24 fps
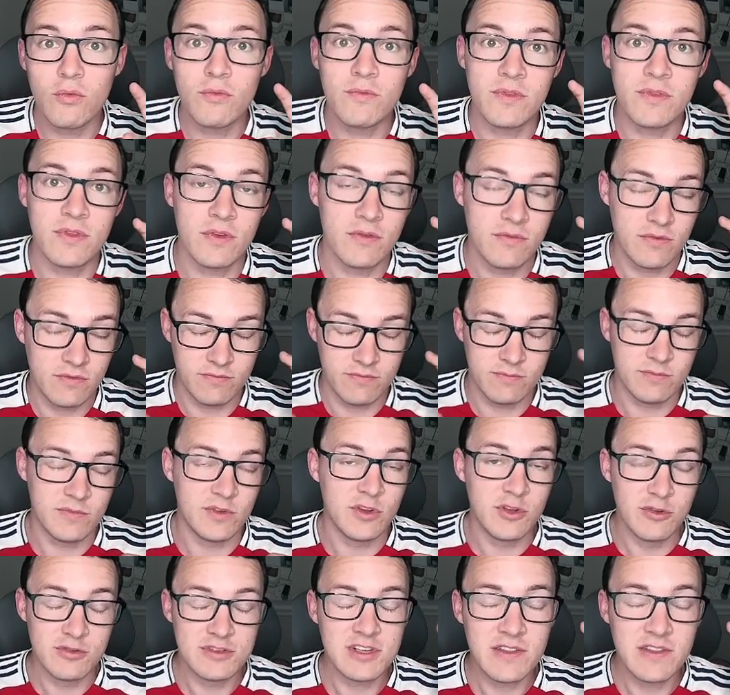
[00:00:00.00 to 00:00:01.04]
the
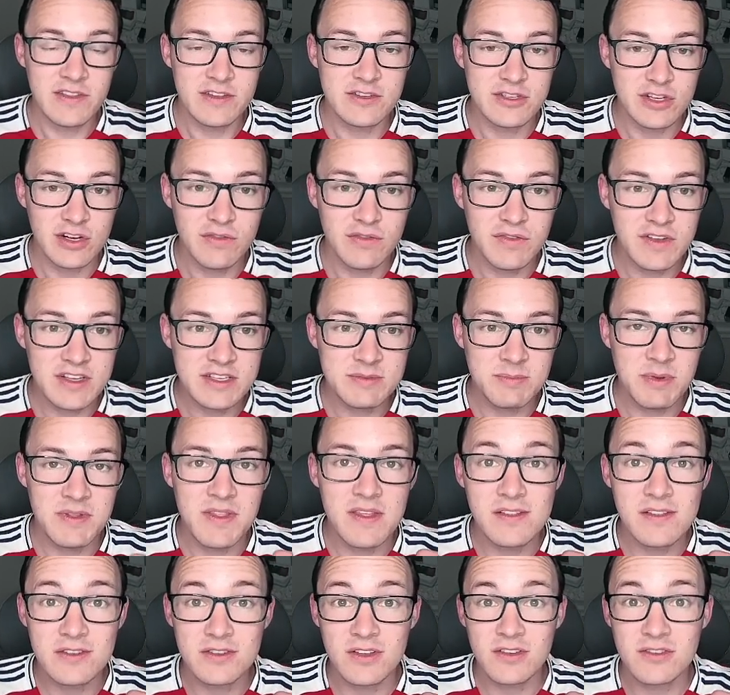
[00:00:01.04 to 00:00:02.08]
news on the surface, but
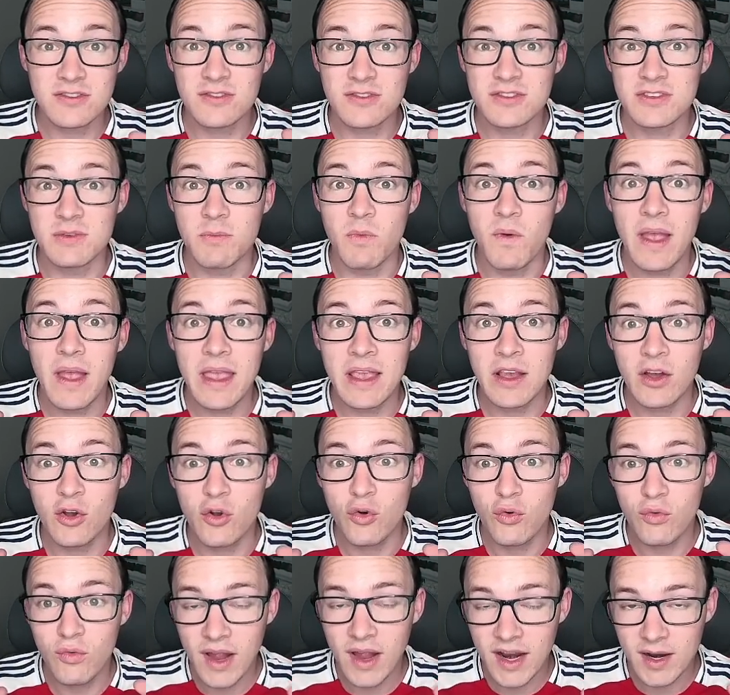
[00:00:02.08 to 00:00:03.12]
then there's also some
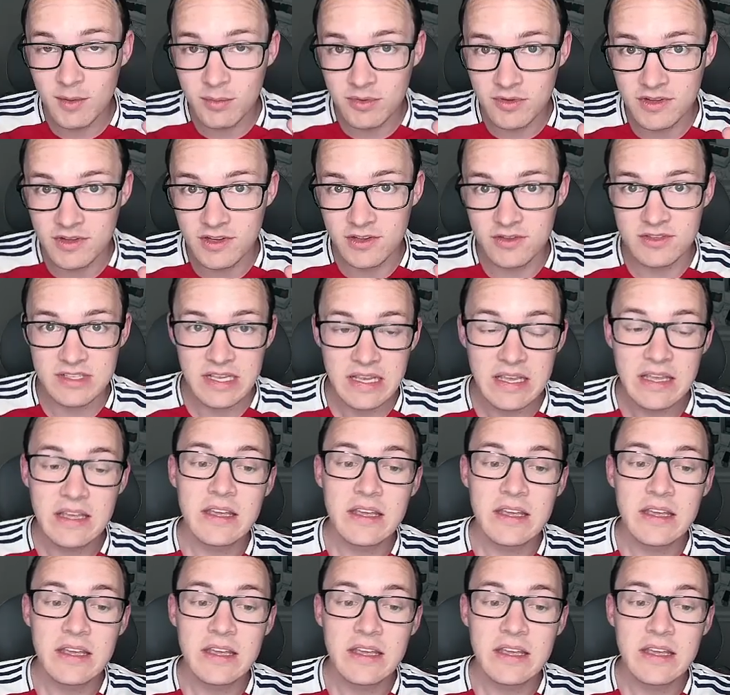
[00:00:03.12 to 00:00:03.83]
incredible news